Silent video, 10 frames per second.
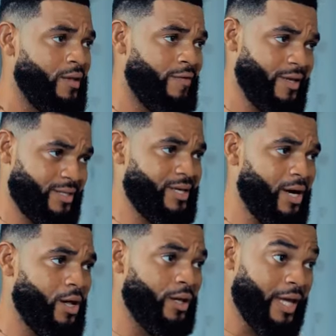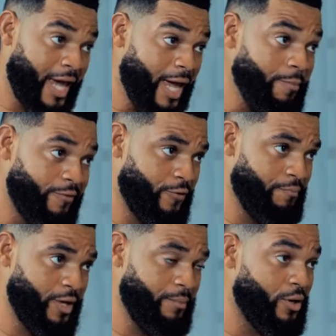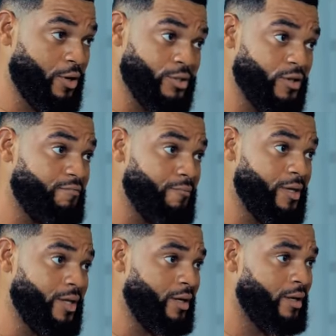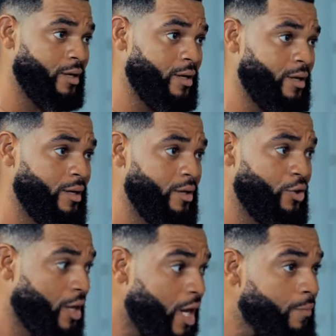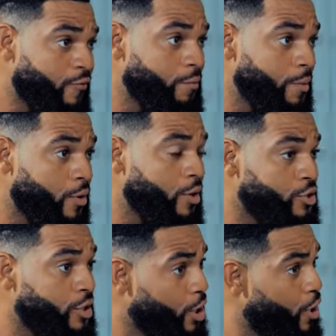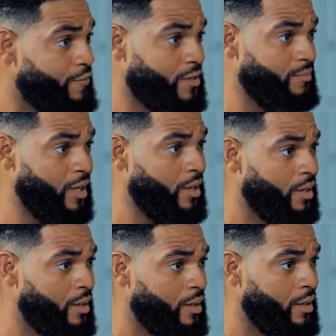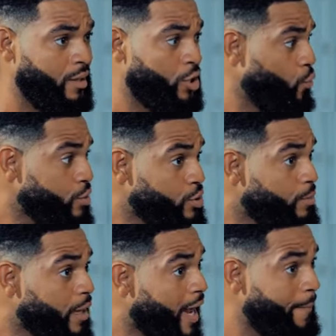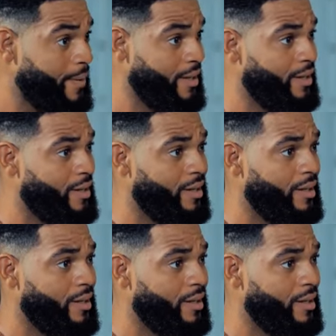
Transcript: this girl came for me because of money. She came for me because she loves me. She wants to be happy.